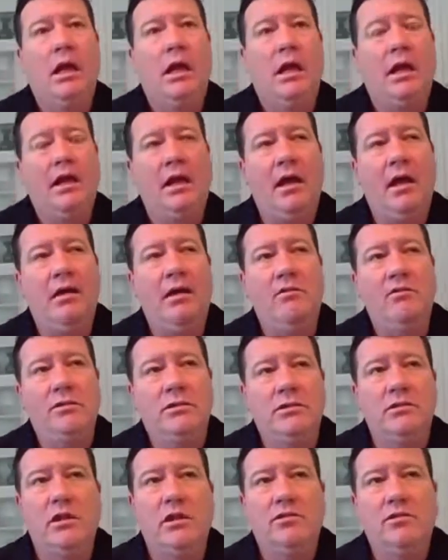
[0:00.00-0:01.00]
and I
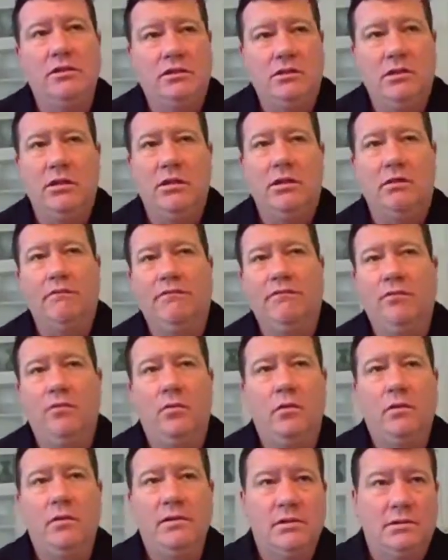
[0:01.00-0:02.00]
always noticed it
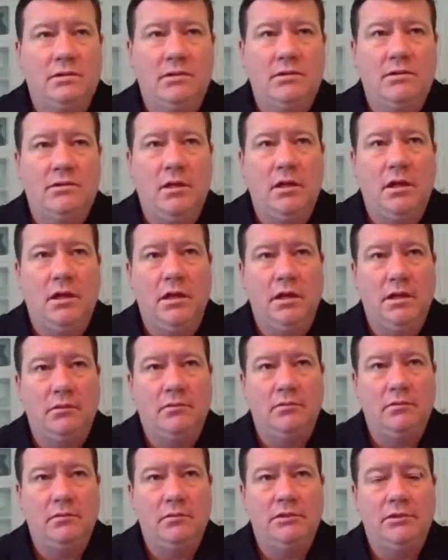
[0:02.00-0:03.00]
for its uh,
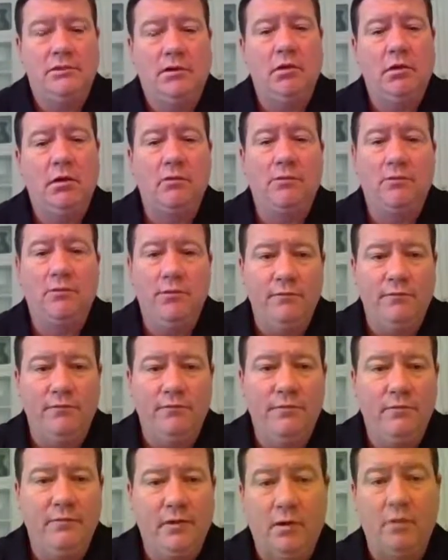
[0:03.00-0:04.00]
stark
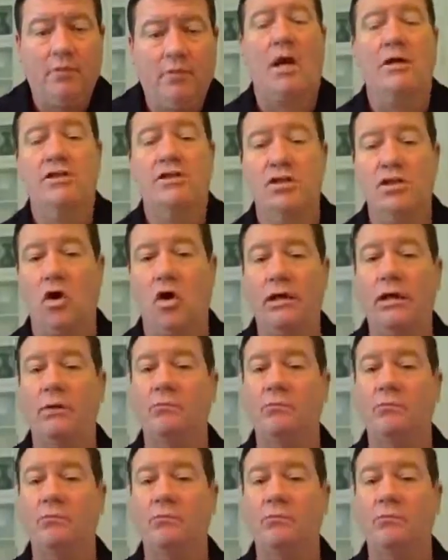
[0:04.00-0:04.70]
roof, or not stark.